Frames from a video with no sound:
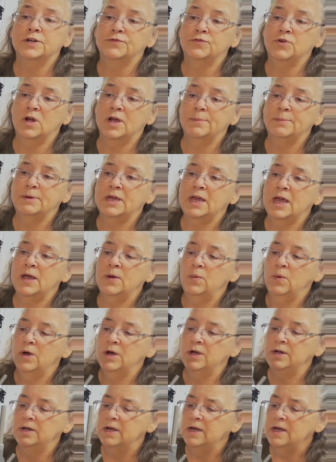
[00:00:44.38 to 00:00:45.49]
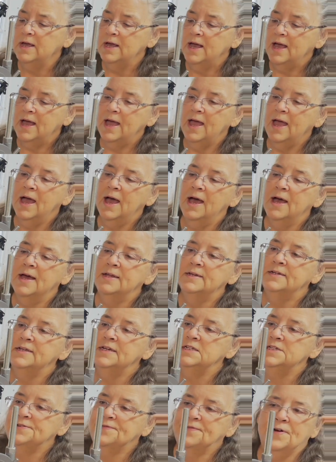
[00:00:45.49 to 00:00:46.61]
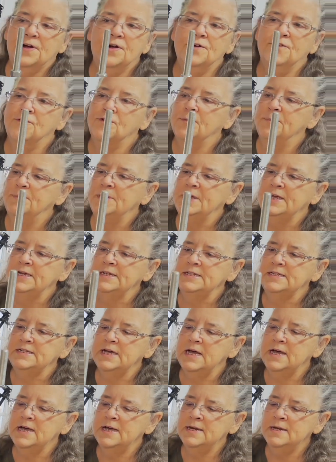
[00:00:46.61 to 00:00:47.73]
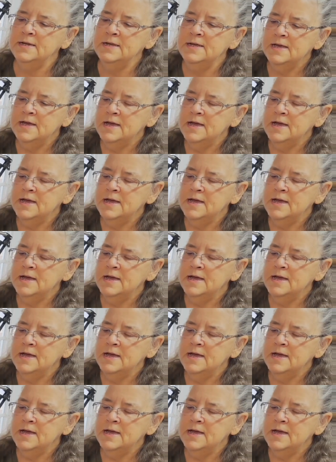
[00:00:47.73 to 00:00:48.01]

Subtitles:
Grandma Gatewood. And it's far from being done.